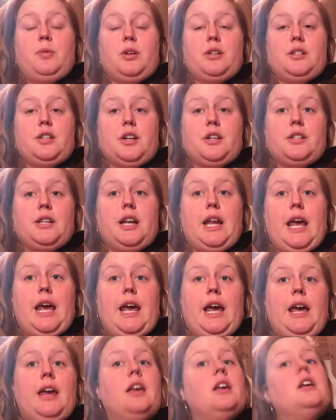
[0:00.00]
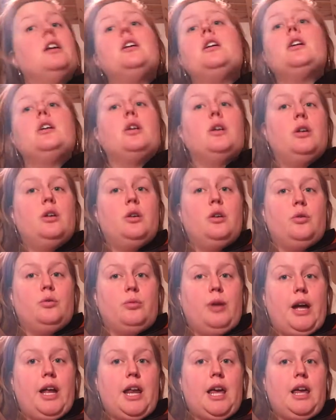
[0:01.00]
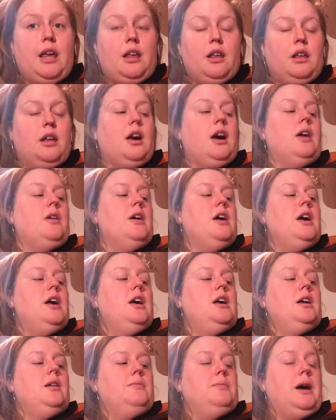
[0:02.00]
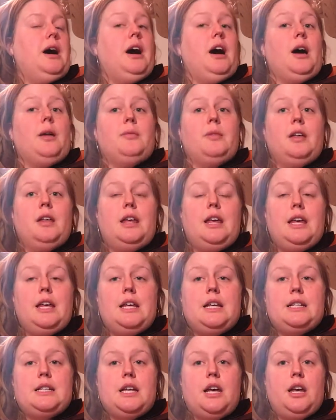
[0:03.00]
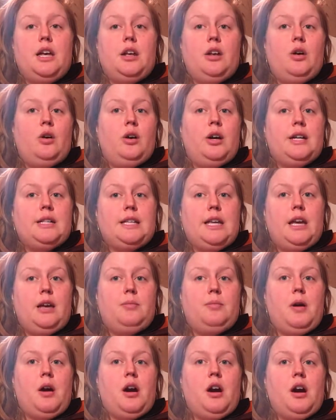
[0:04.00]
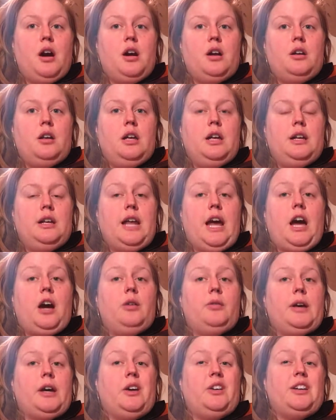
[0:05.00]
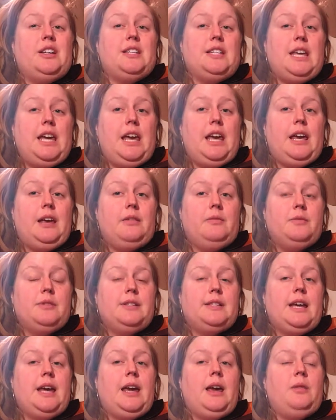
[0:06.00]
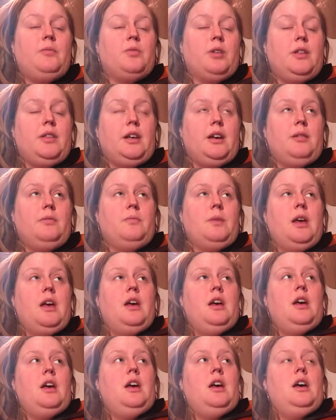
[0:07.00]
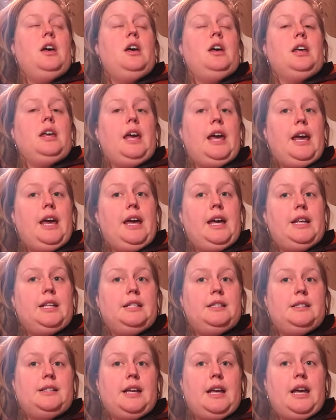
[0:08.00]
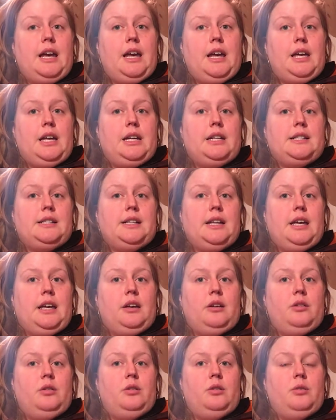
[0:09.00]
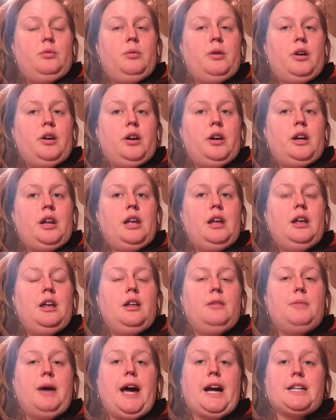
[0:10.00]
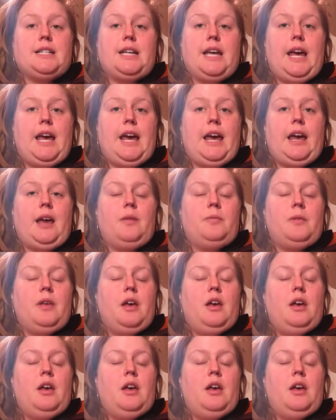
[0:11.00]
bird starts on A. Ready, go. Bob is a noisy bird. Now we go to D. Same rhythm. Back to A.